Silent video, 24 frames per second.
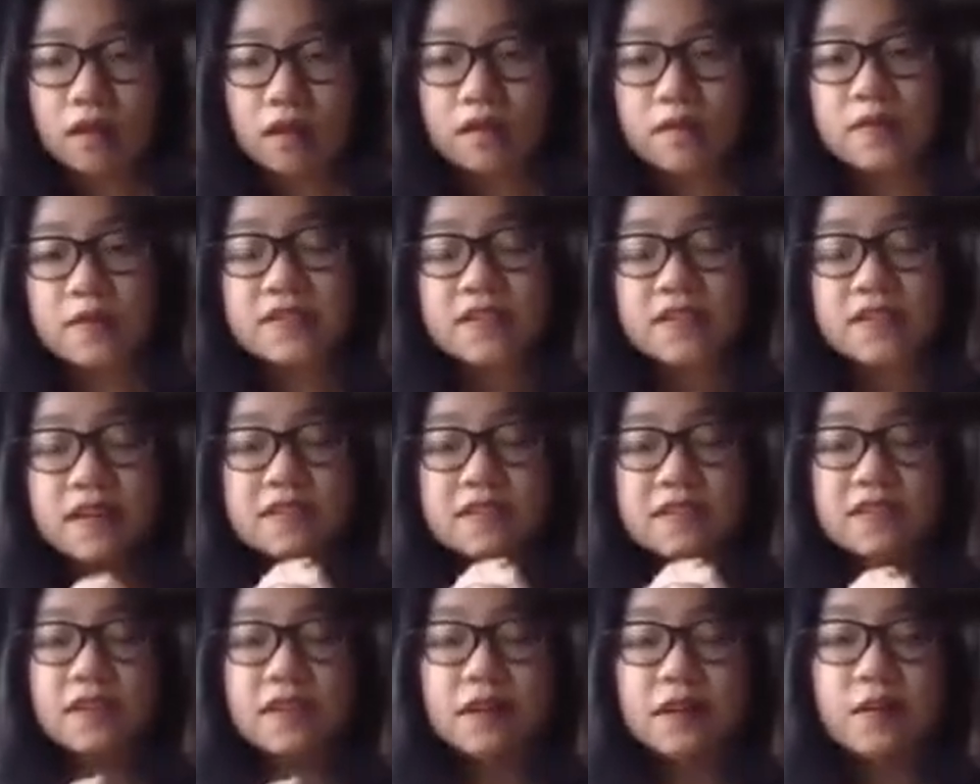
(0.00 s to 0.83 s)
There was
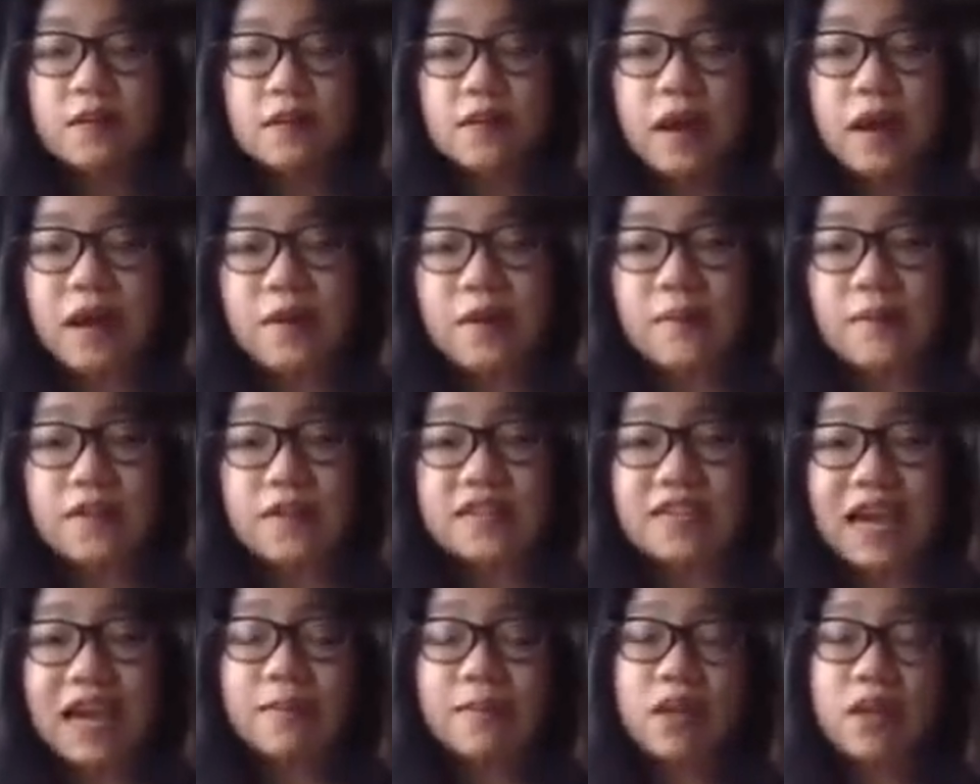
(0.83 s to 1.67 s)
also
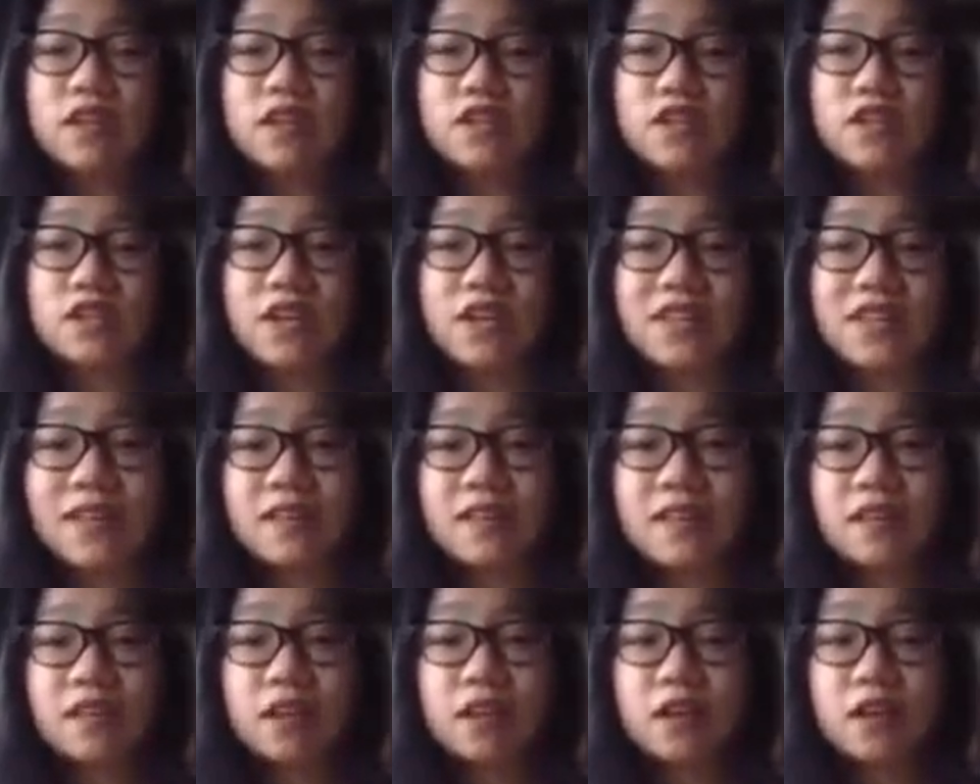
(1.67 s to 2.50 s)
the time constraint
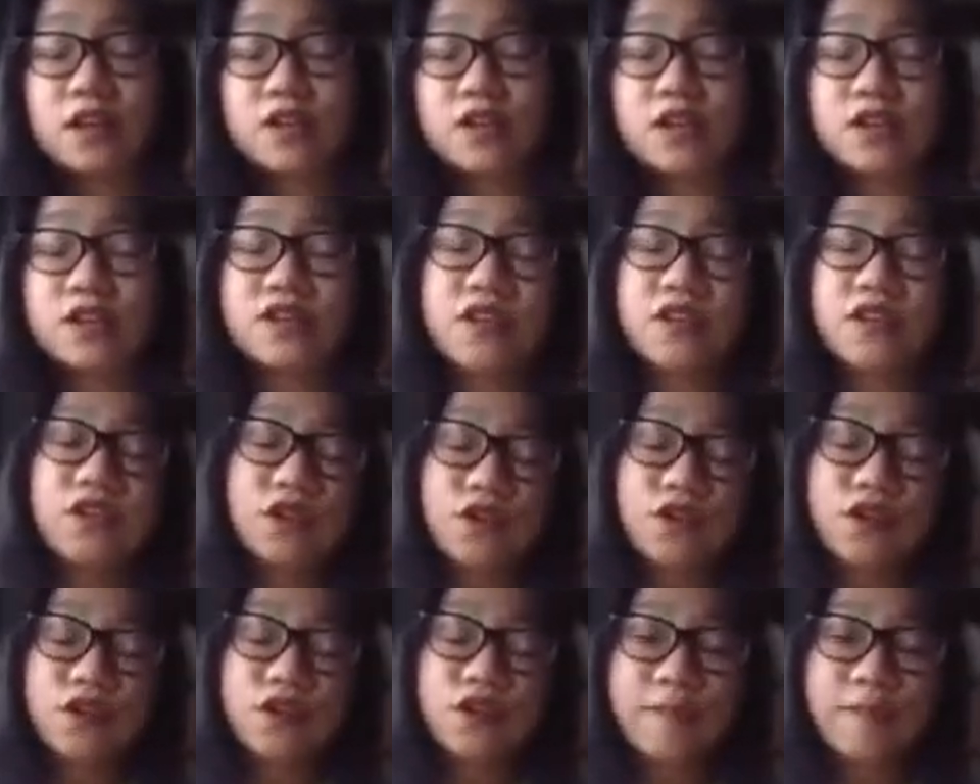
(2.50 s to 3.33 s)
that the literature search
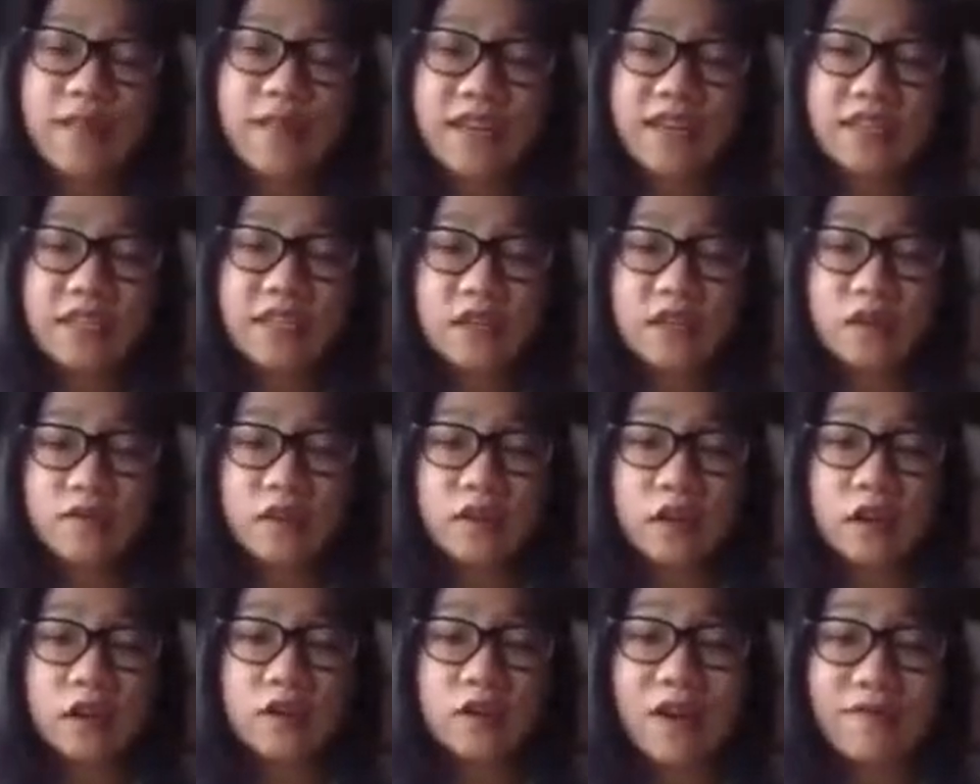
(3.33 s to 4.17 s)
only took place
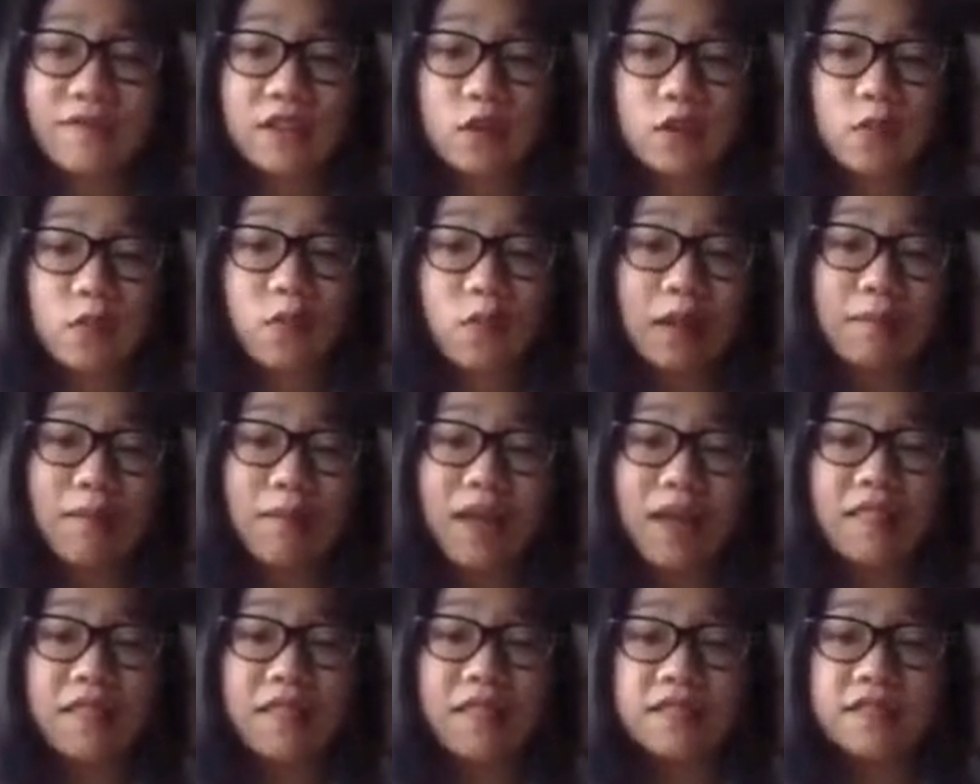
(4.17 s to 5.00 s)
over roughly 1
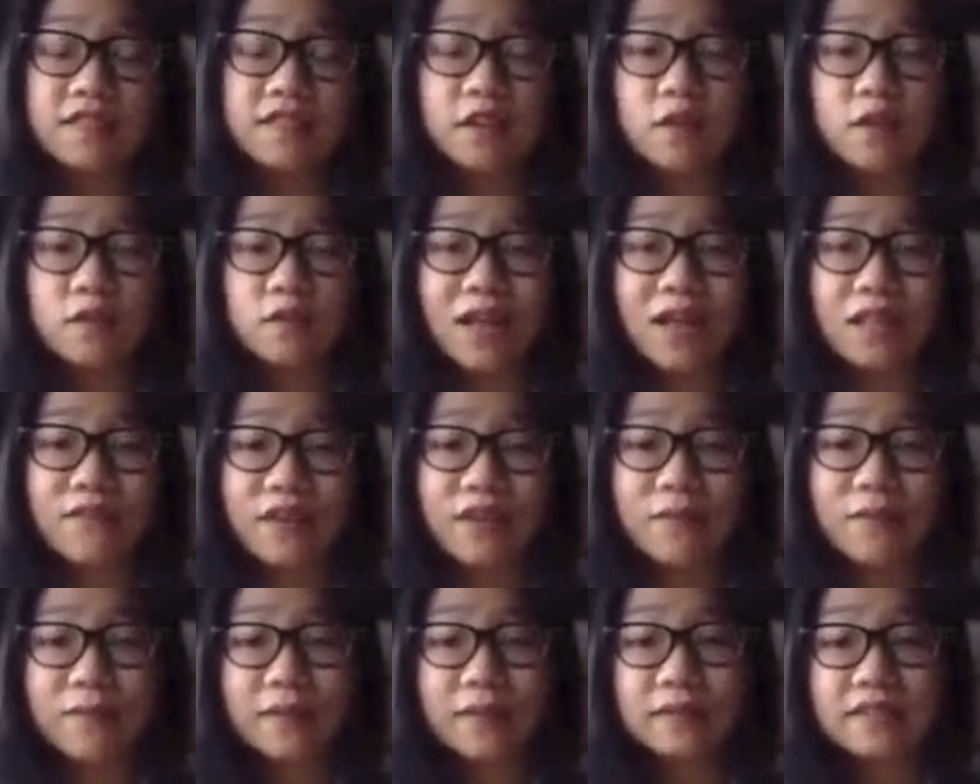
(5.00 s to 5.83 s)
month, so
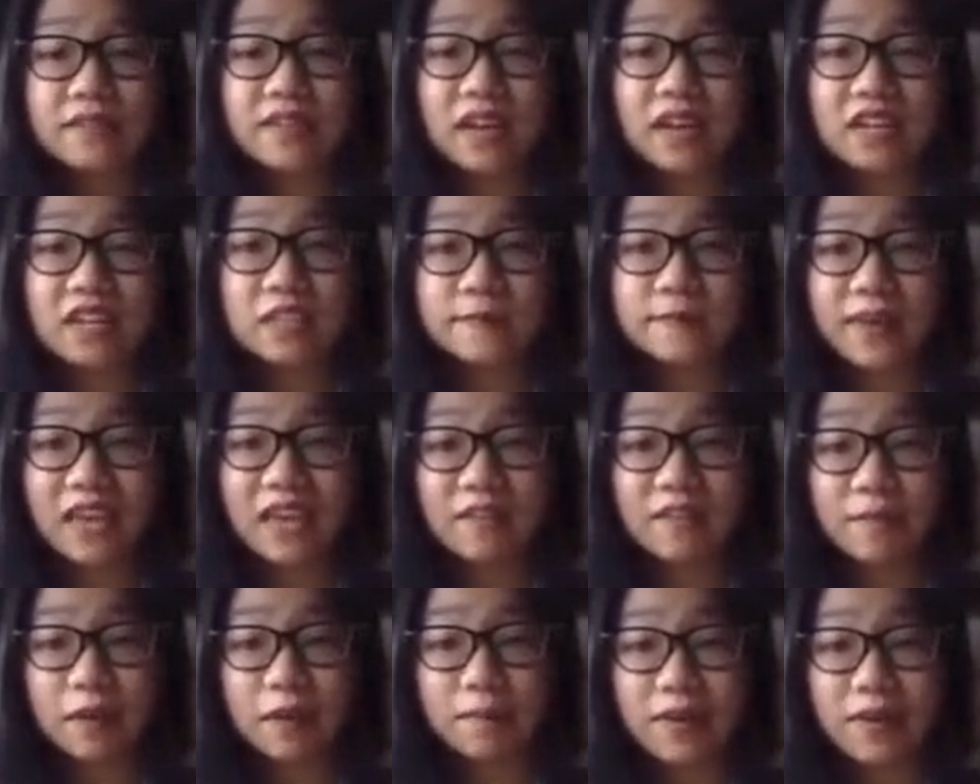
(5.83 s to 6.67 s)
relevant studies may
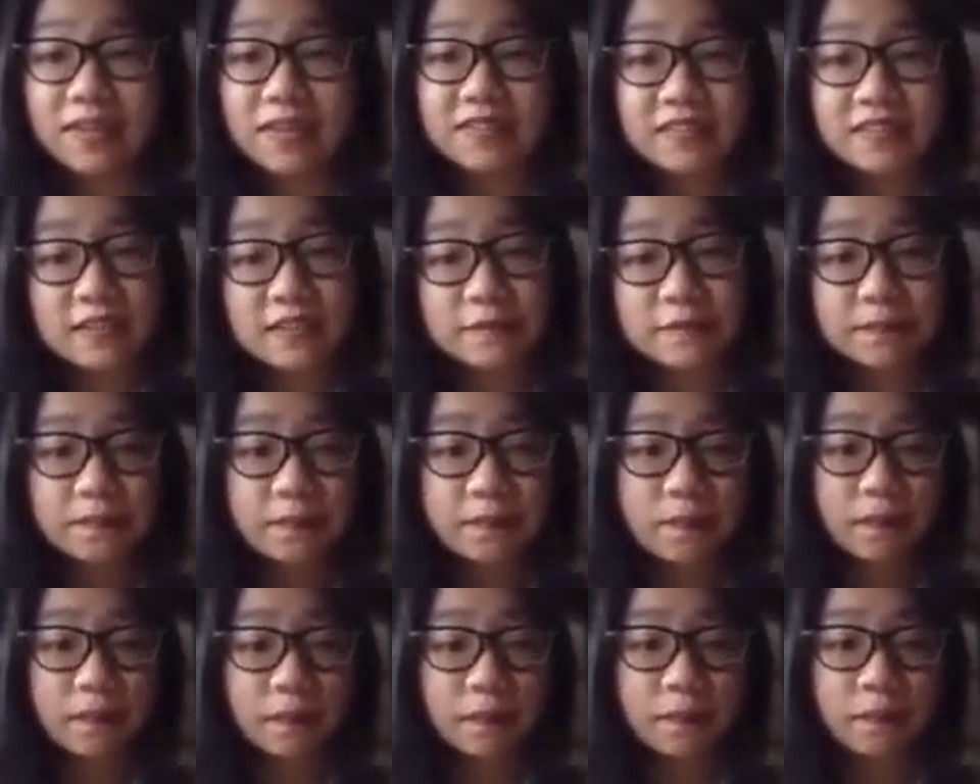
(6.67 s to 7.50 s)
have been missed.
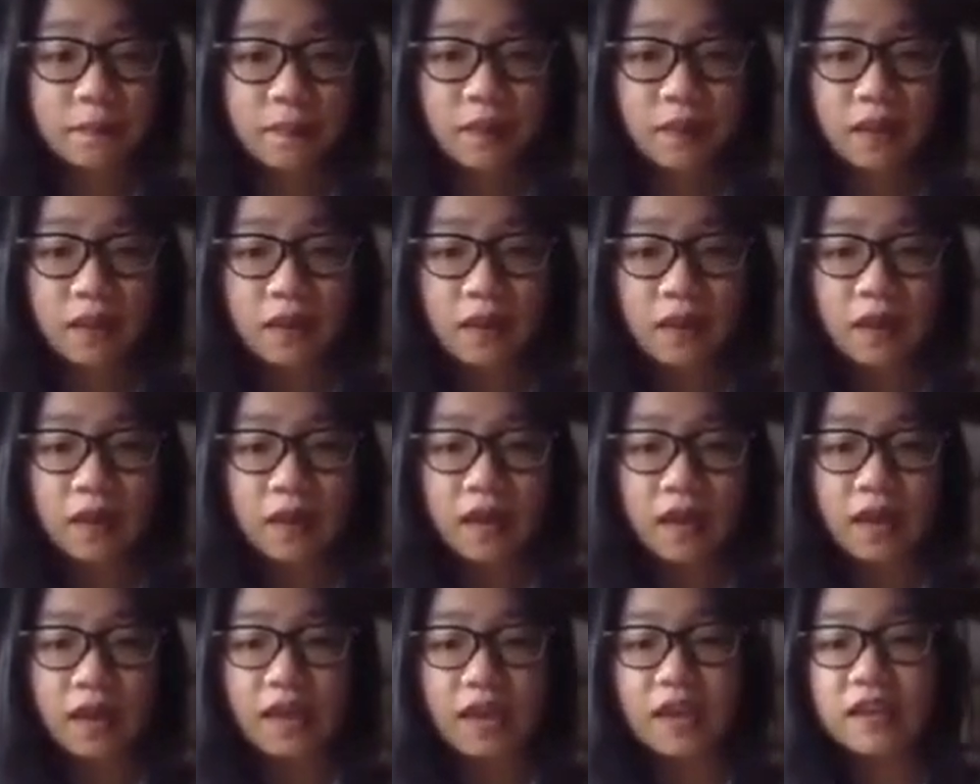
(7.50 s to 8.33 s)

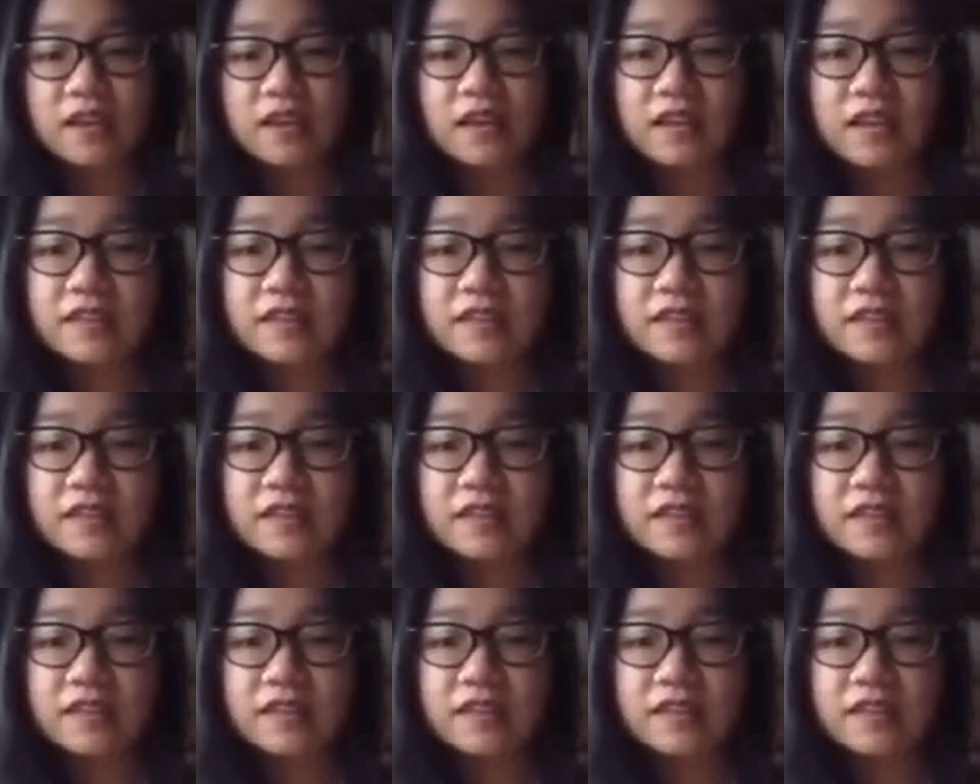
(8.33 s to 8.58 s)
And